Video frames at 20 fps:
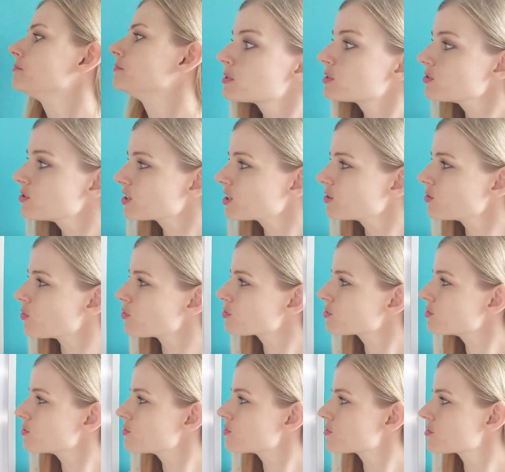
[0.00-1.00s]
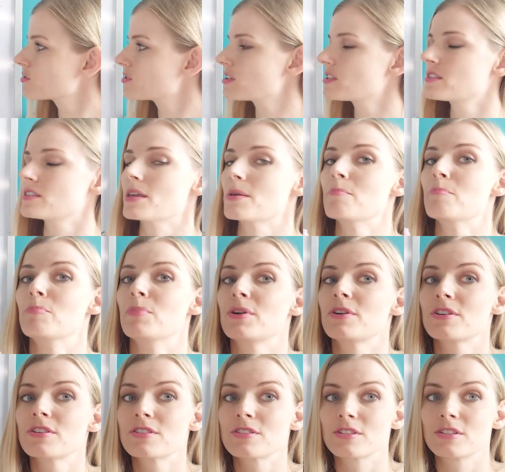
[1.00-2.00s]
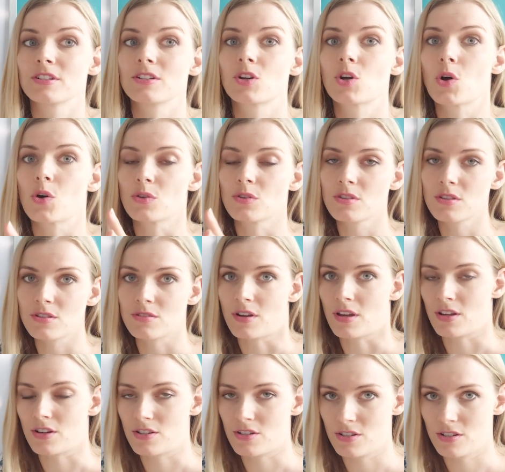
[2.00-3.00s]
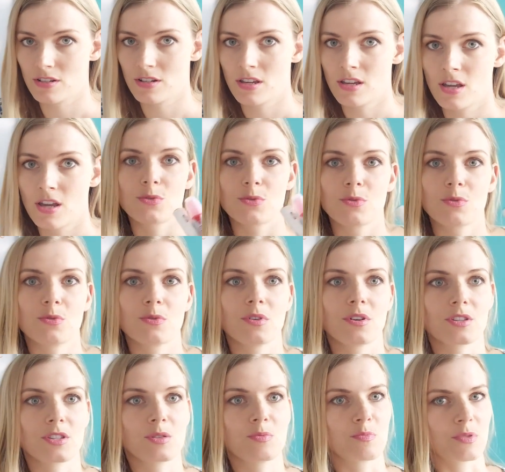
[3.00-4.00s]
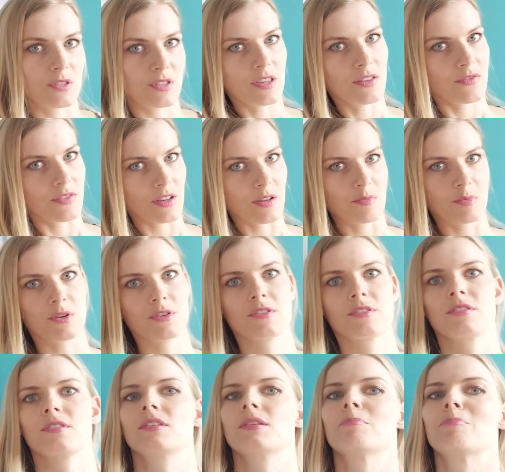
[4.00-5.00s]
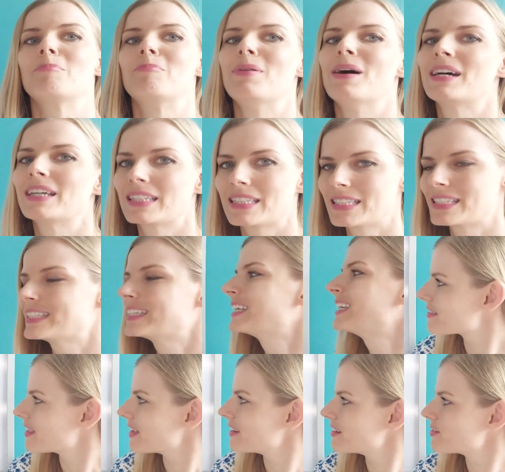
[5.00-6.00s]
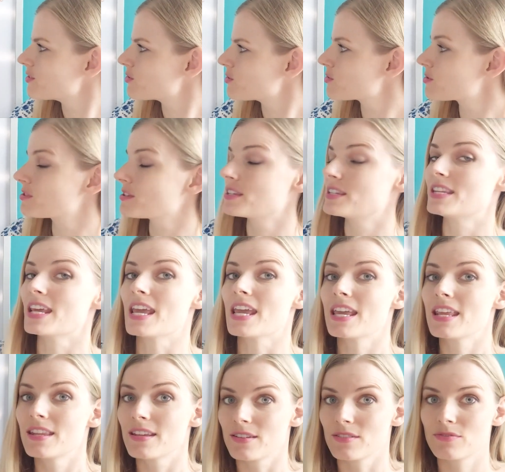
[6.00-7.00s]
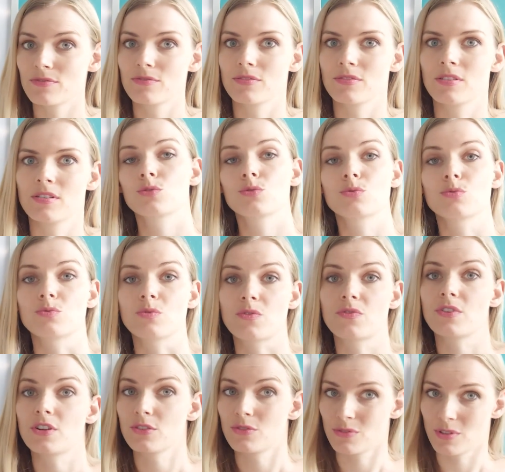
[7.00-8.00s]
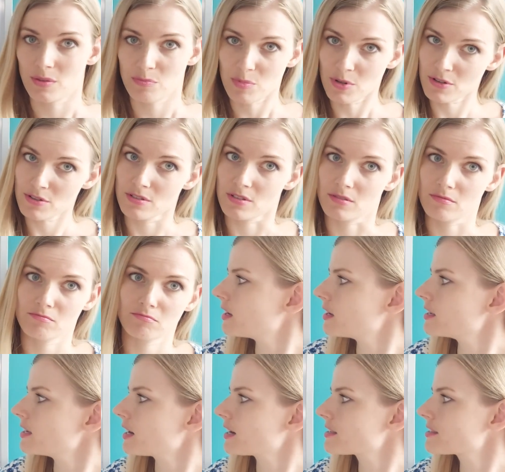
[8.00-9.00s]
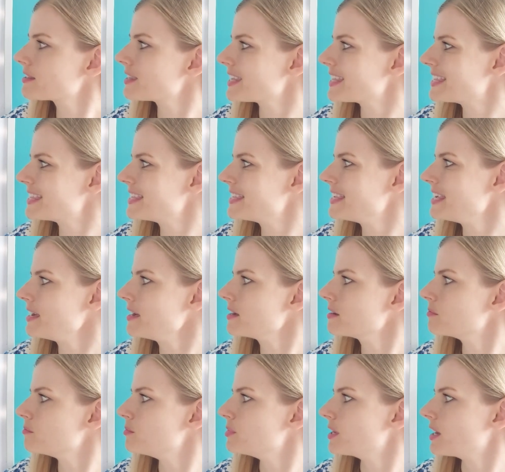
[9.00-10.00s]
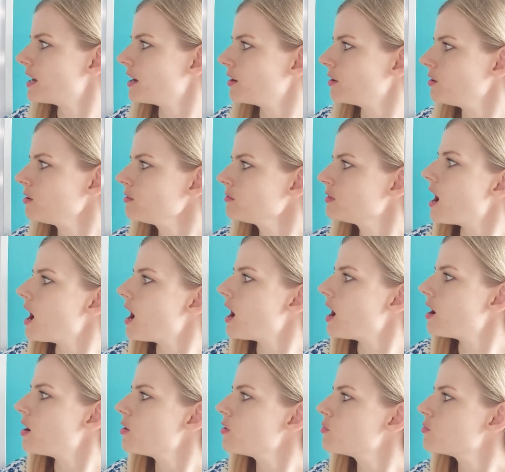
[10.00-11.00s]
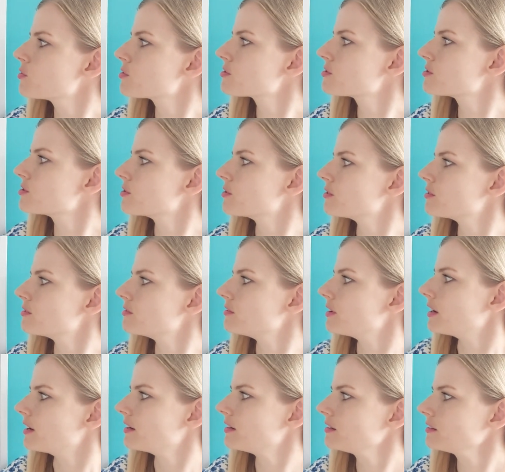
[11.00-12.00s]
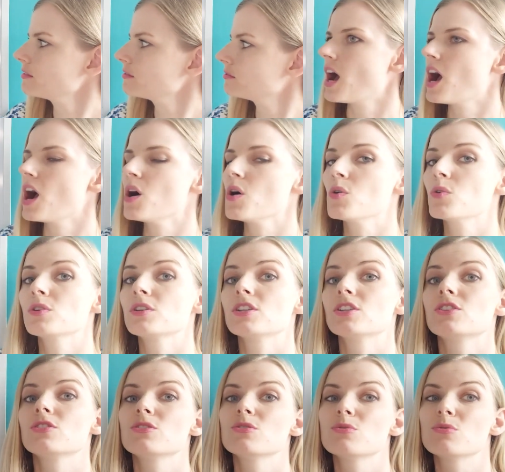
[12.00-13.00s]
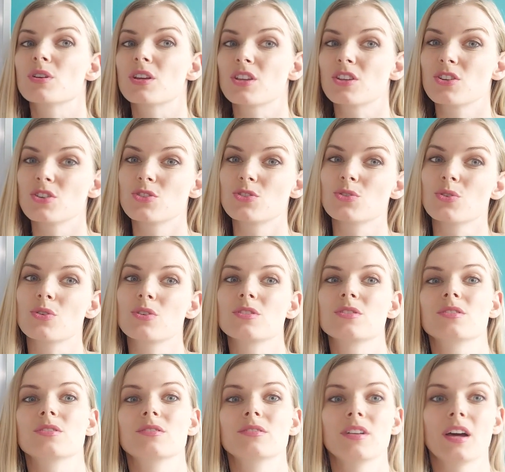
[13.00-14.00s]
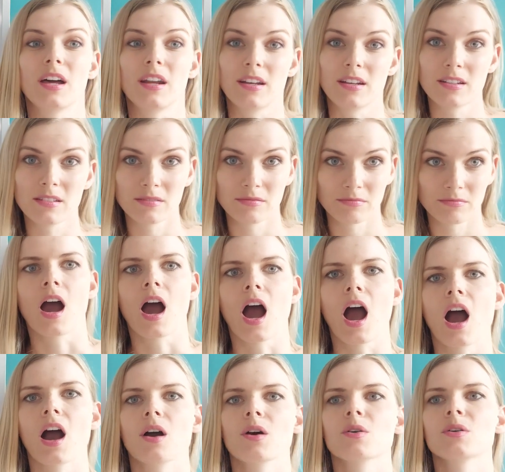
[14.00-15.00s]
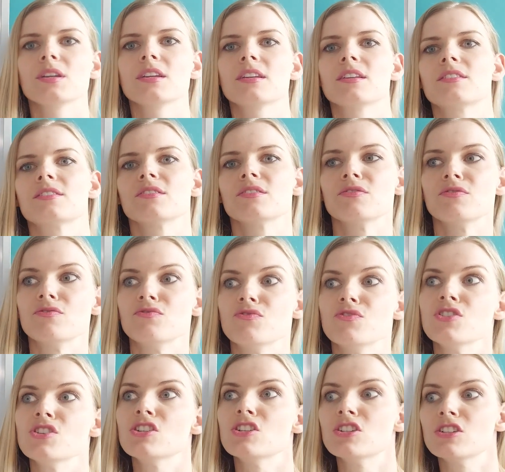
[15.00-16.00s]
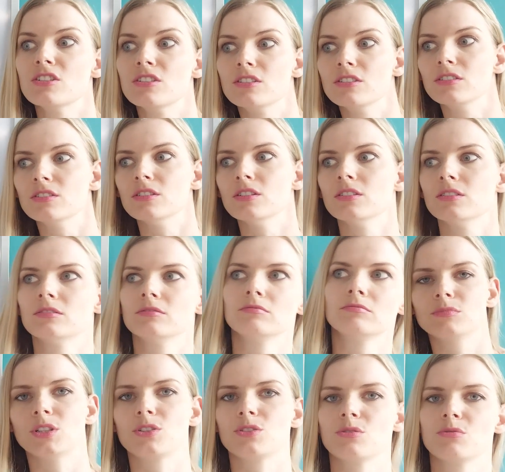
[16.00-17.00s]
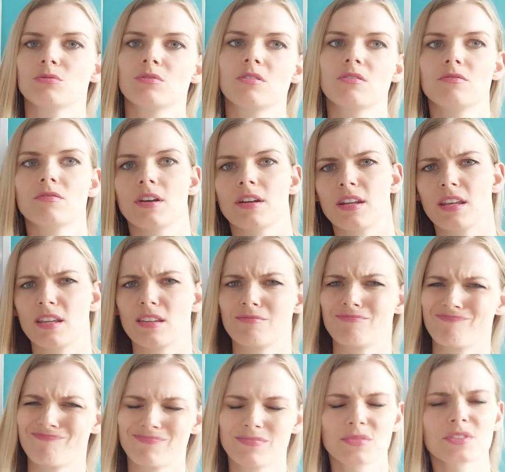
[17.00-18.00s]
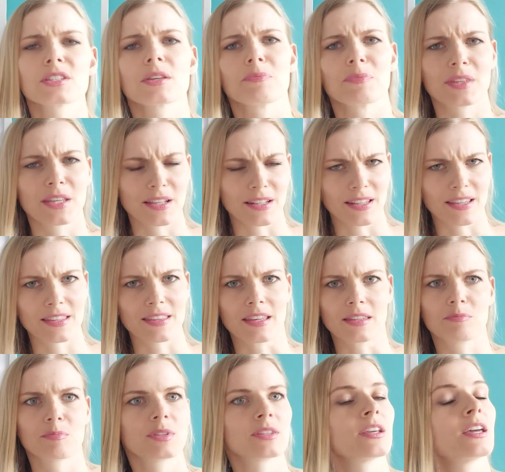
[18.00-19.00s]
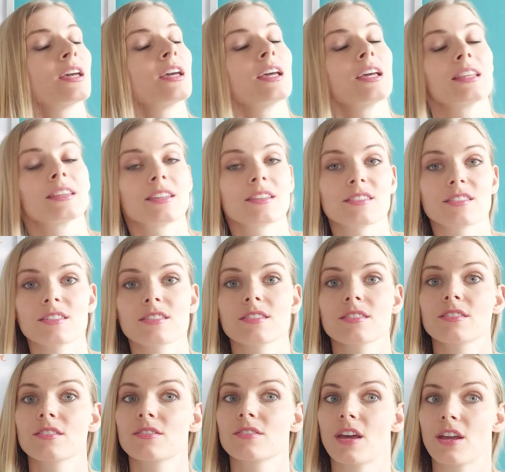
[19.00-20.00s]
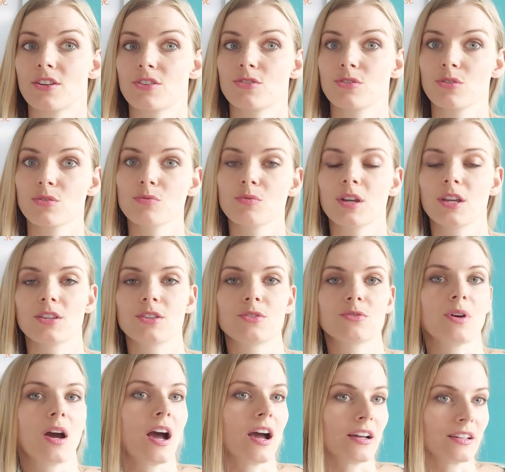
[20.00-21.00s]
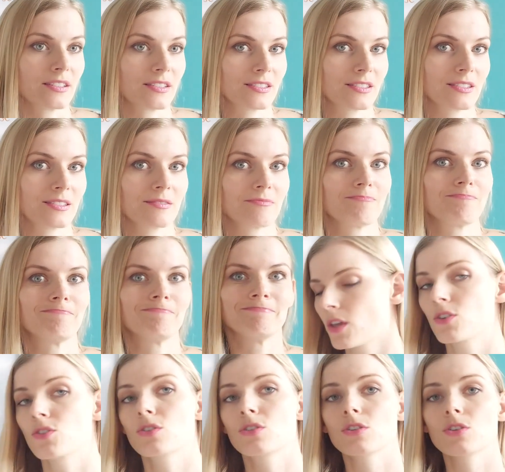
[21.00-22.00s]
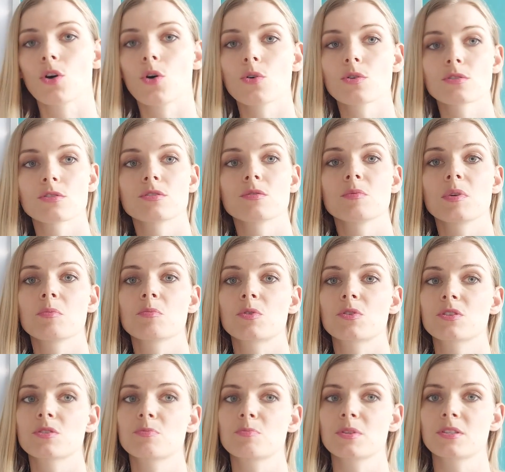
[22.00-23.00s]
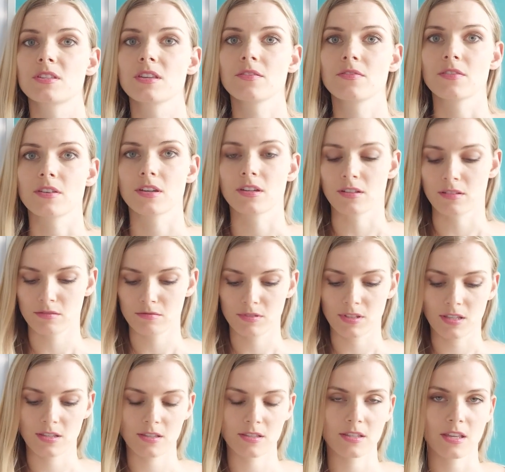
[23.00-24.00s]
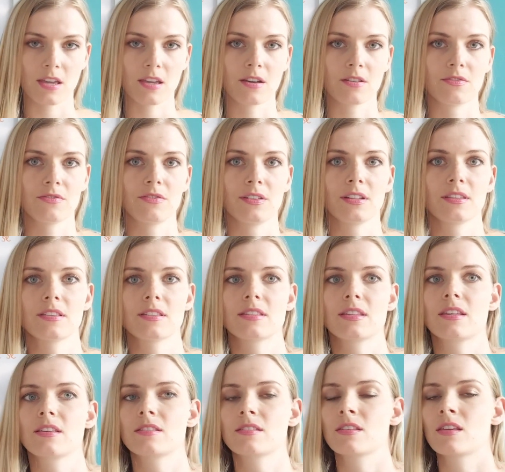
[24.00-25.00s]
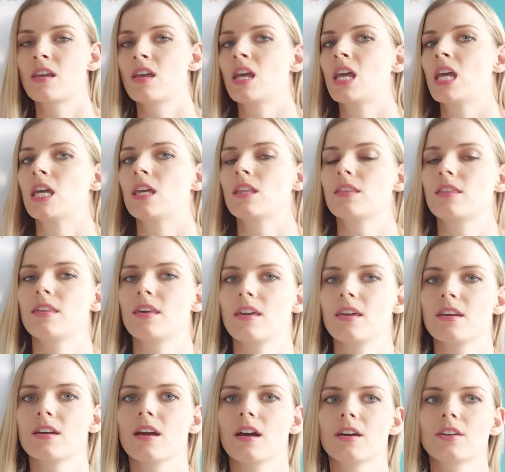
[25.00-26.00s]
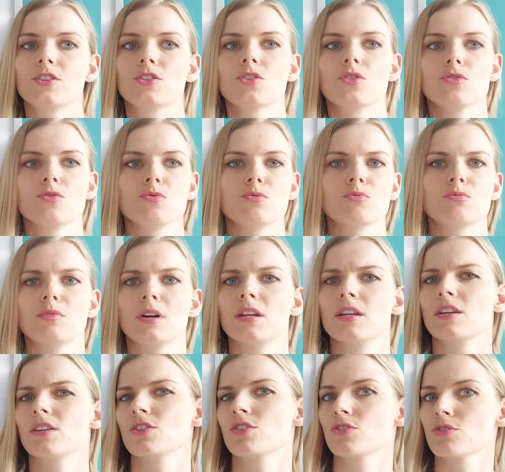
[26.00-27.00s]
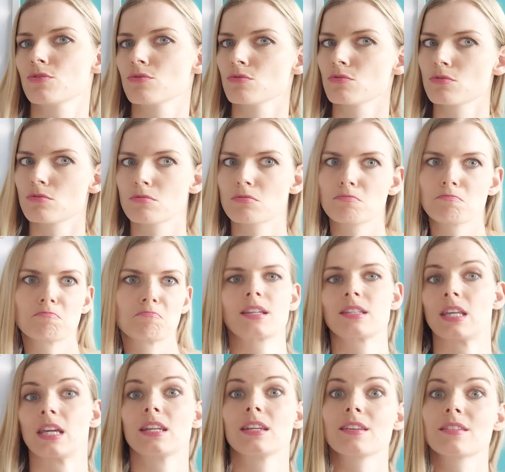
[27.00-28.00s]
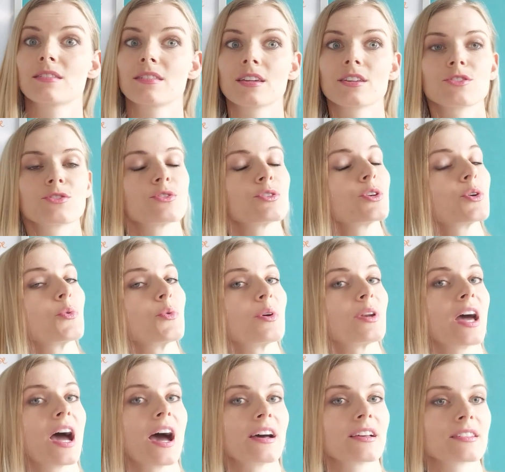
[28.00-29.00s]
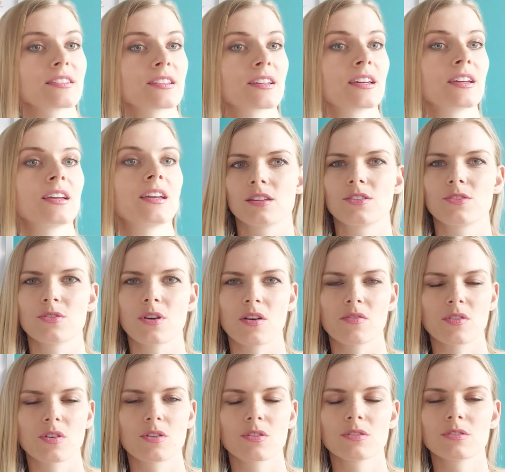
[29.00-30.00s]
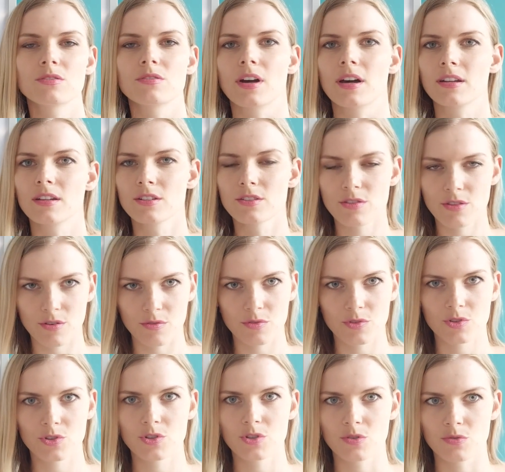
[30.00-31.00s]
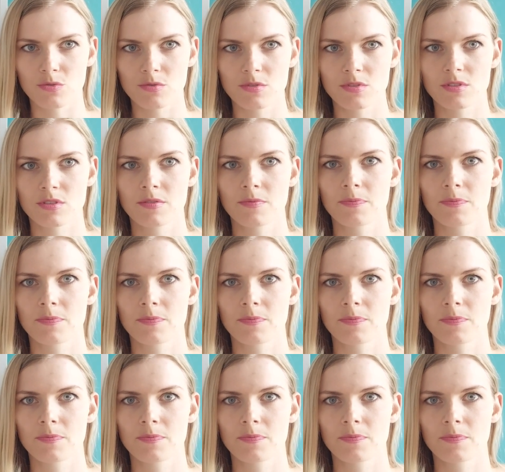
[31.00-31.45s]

But you can also use this impersonal construction to a specific person, but then you use the dative to refer to that person. Jak se ti běhalo? How was your run? How did you enjoy the run? How did it feel when you were running? Something like that. But this is the natural way to ask. You could also be more specific. Let's say a friend says they got new running shoes, exciting thing, so you want to ask, did you have a good run in those shoes?